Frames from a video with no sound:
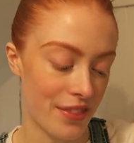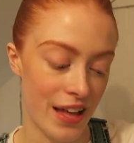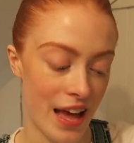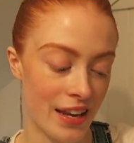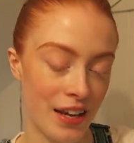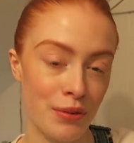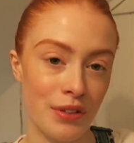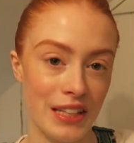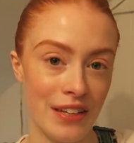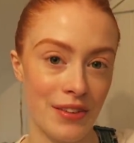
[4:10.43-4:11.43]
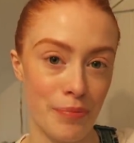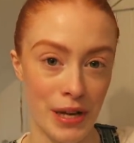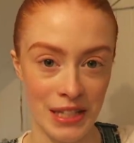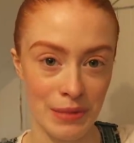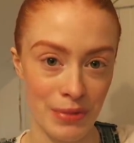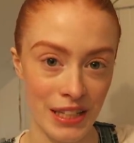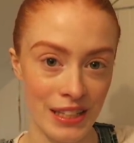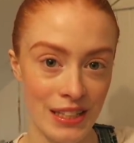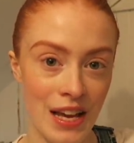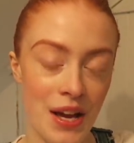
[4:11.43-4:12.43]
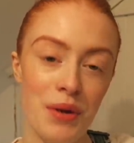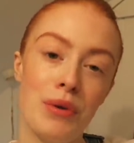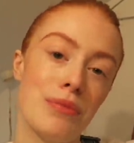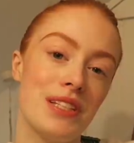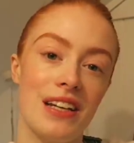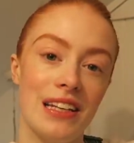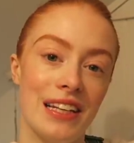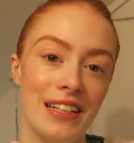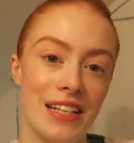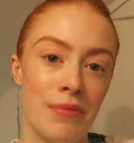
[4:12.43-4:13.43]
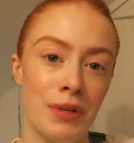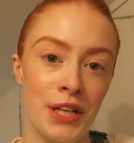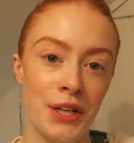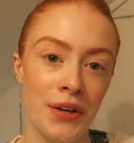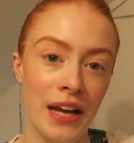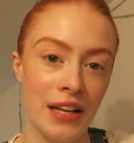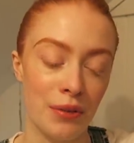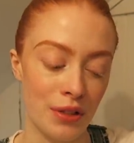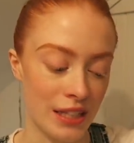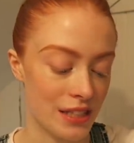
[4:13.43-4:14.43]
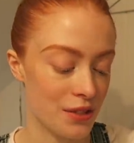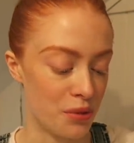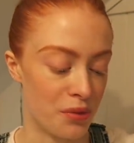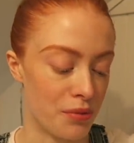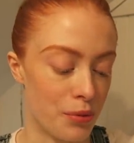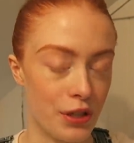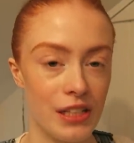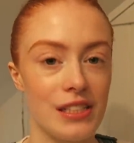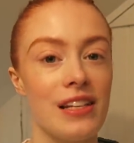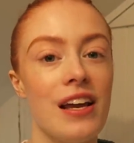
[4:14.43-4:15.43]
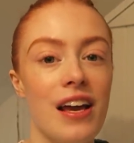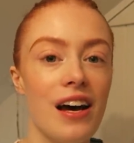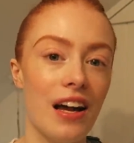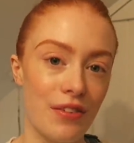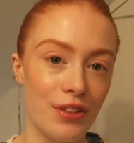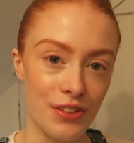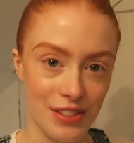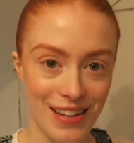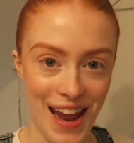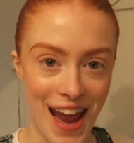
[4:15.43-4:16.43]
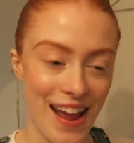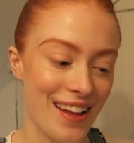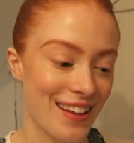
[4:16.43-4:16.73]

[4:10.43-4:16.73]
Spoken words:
then I will leave the Burt's Bees website link down below and I will list all of the products I have used today.